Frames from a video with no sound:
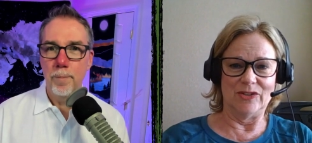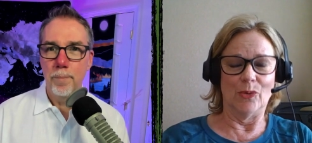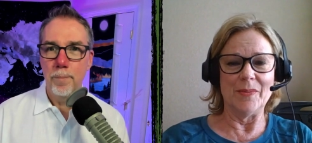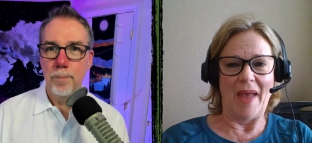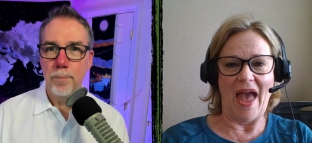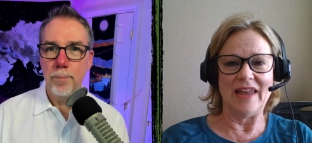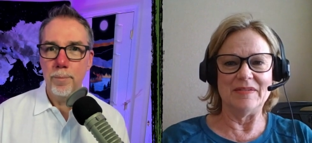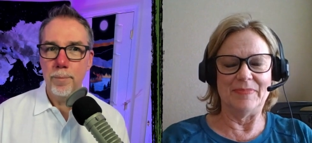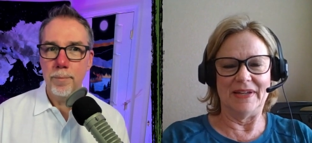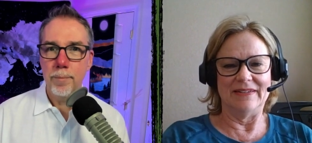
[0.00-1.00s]
Speaker 1: doormat,
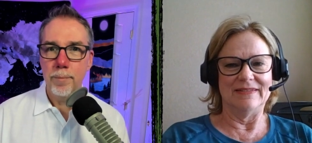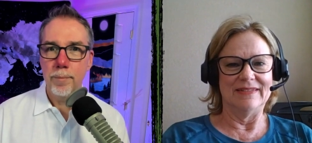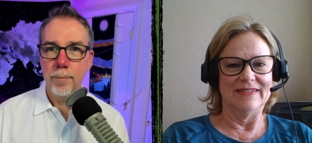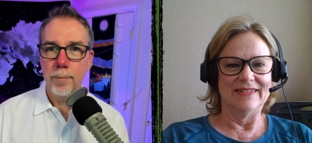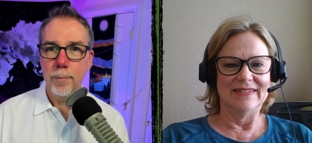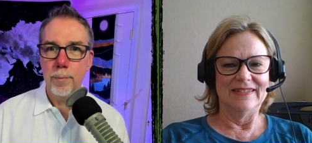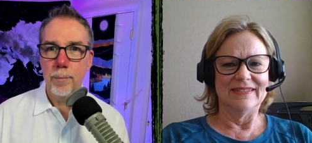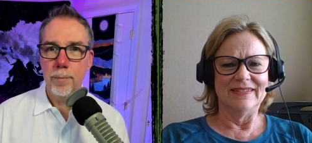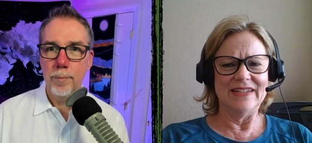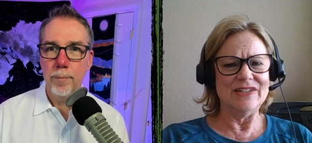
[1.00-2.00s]
but
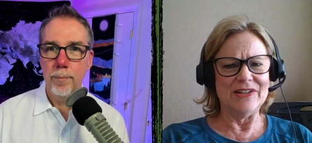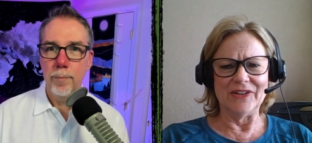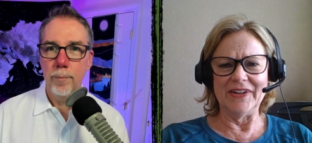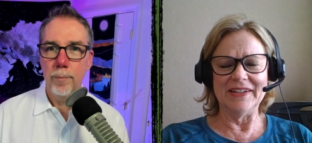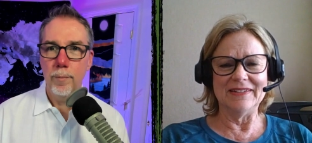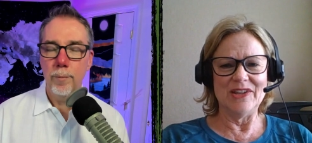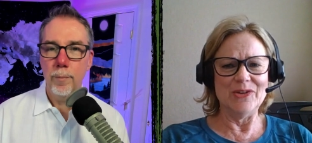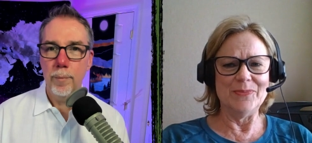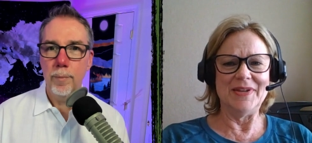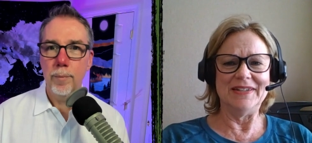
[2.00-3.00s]
endearing,
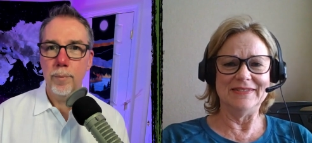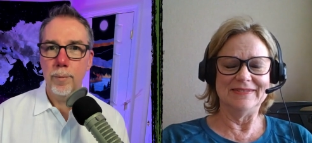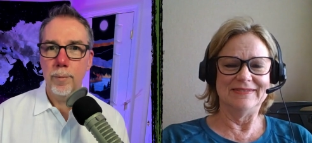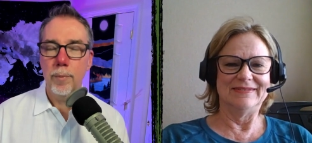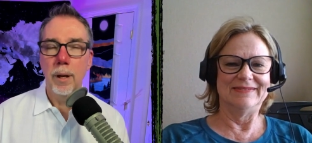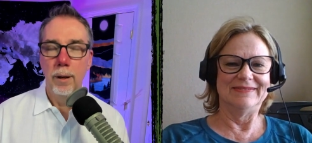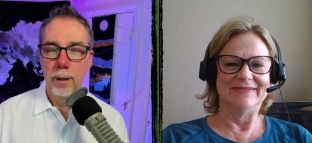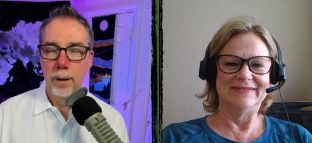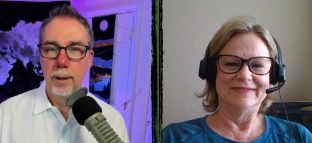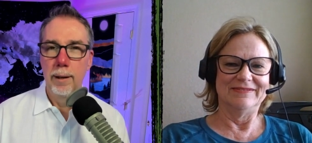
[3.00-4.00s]
human,
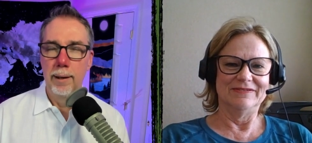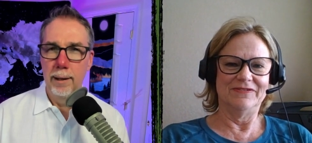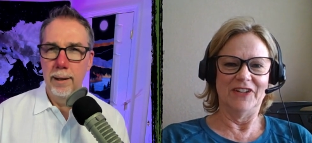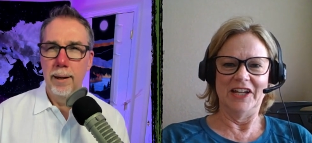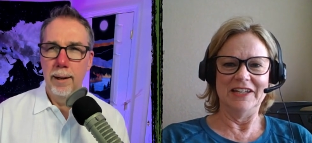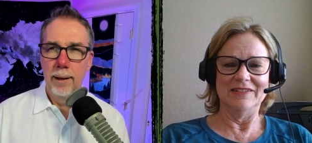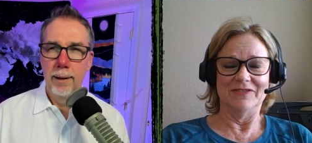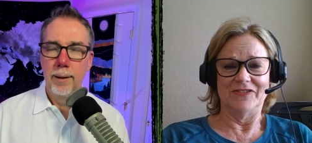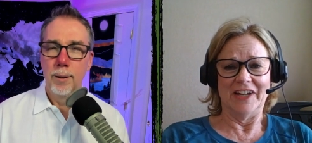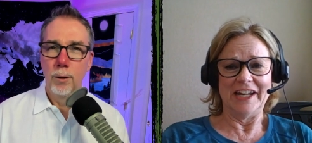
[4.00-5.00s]
fun,
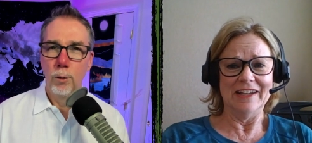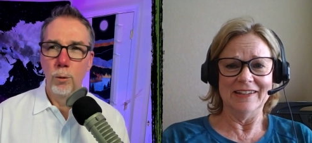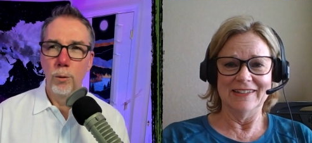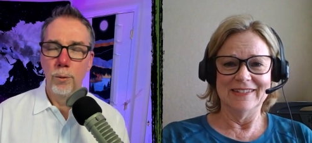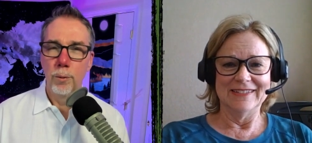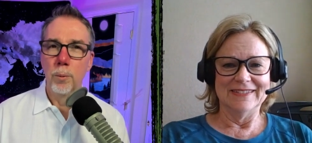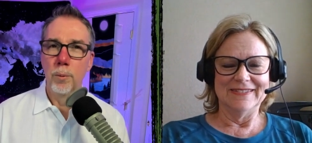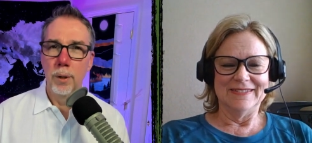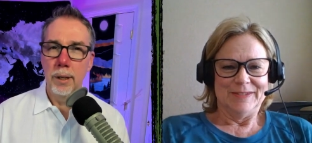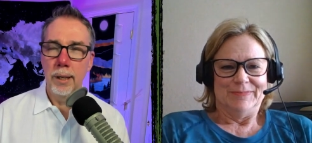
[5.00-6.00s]
funny.
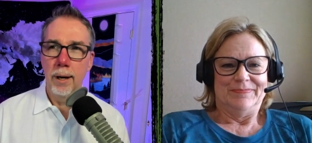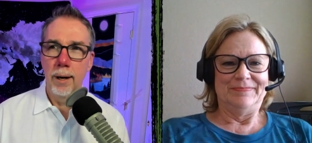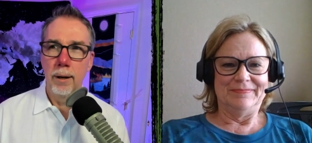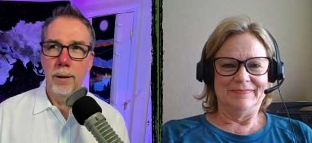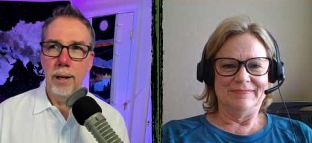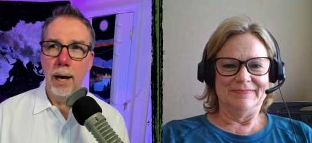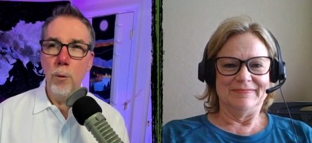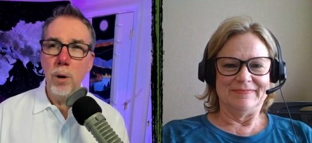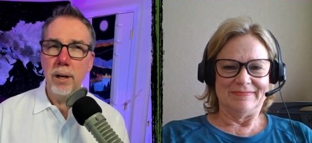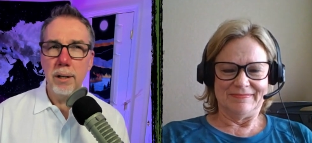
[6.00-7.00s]
Speaker 2: Yeah. Eh,
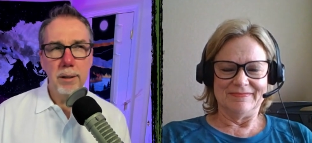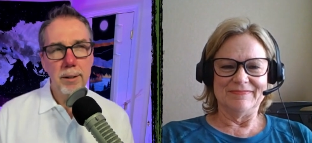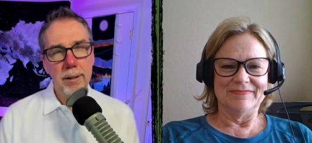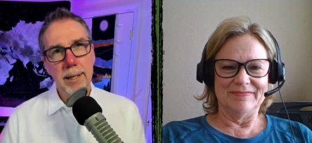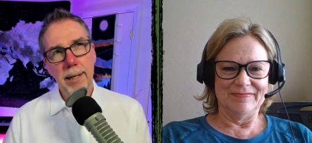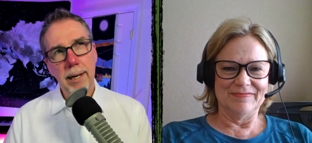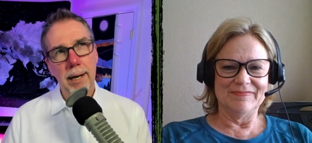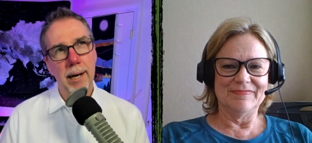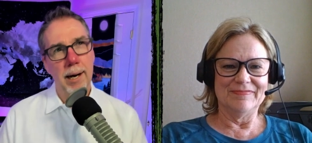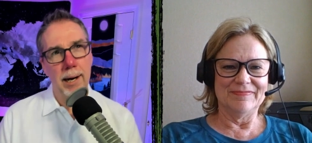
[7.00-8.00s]
well, and
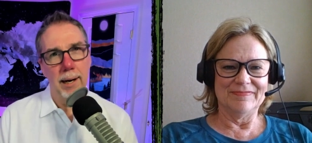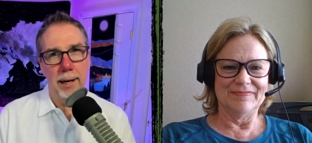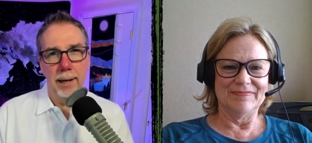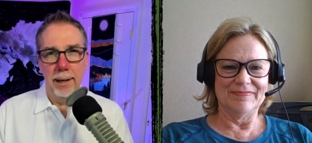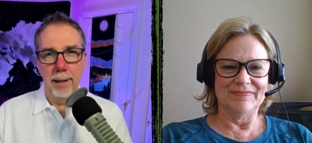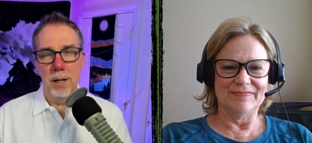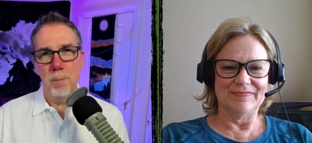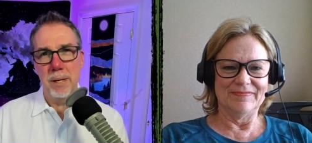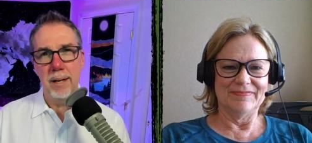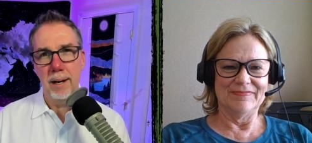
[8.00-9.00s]
I
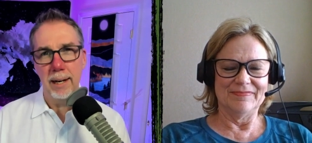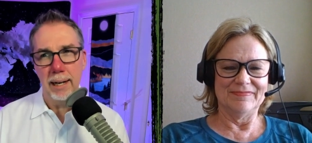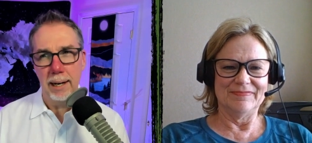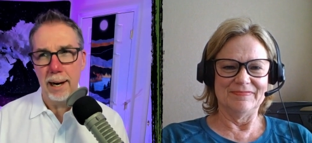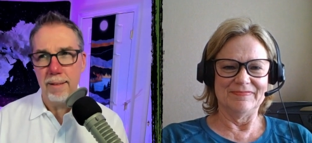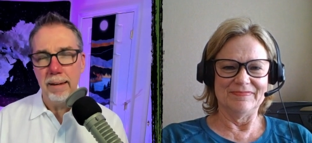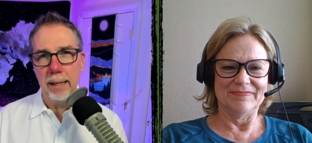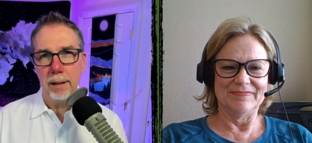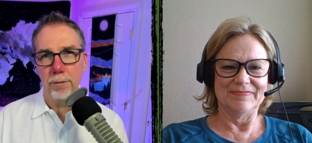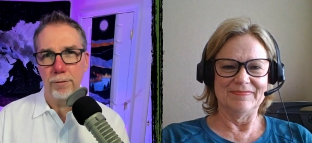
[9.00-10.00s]
mean, I
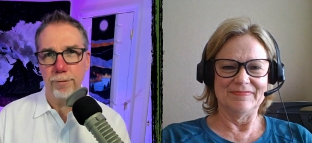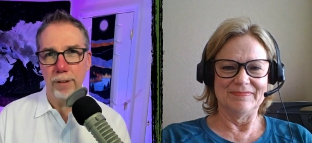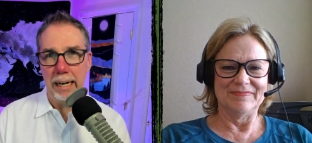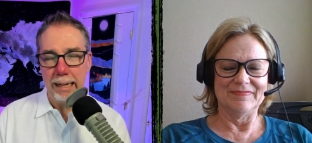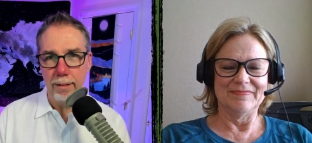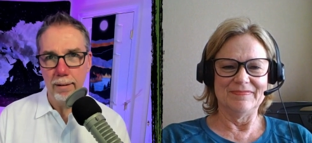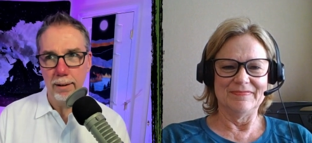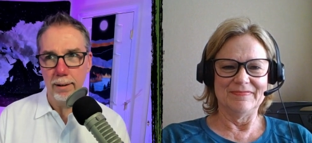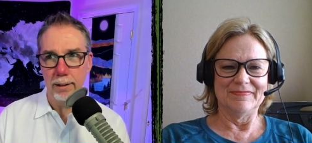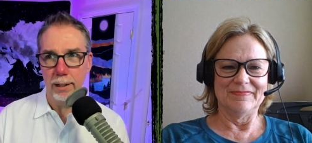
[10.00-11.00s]
think if
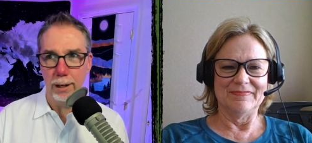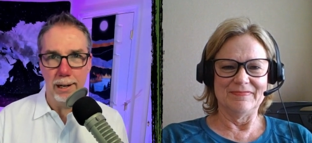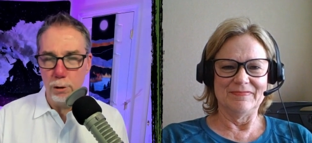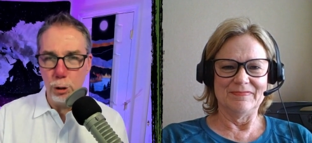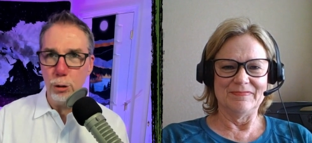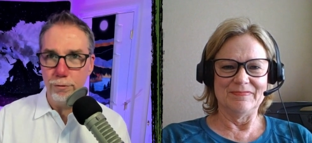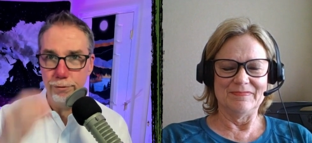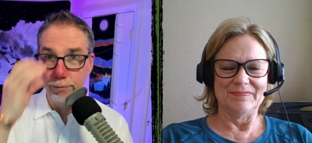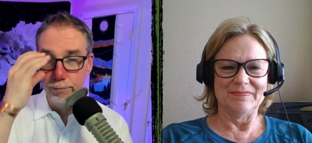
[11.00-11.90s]
anything, and I know you've